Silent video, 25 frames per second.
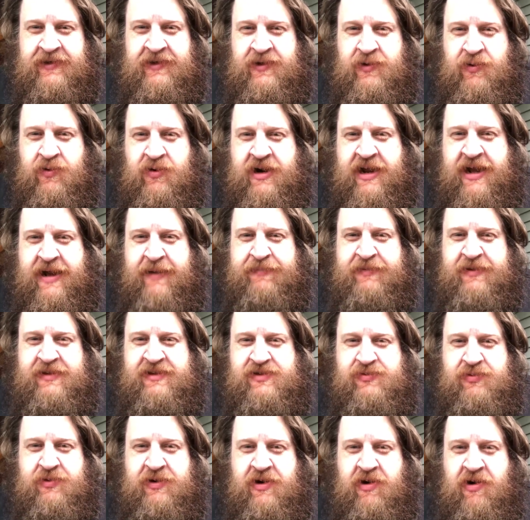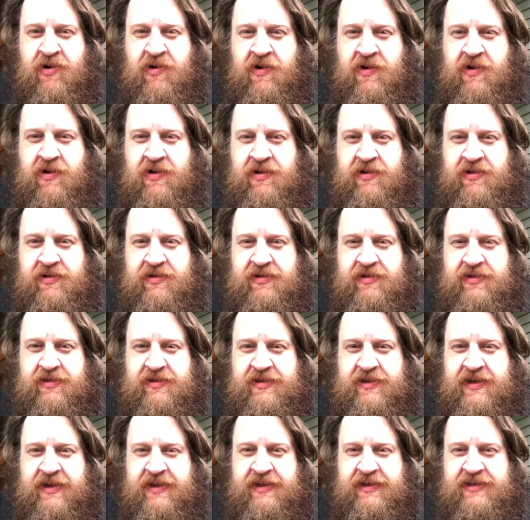What happens when all
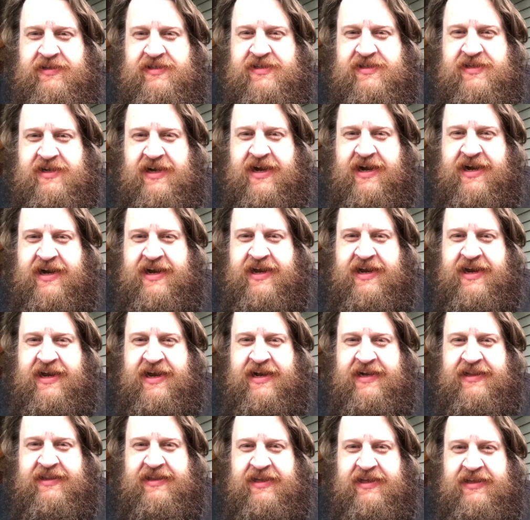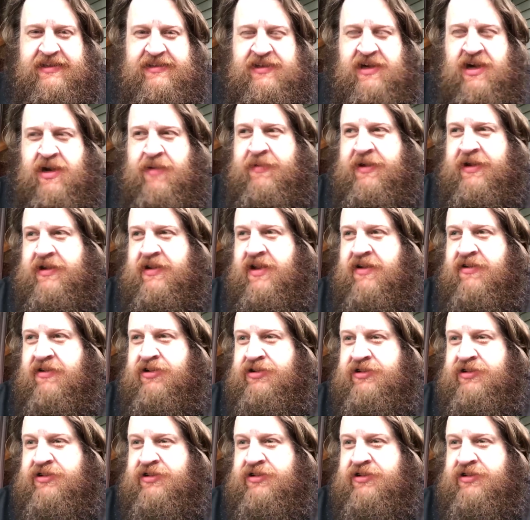things die at the atomic level?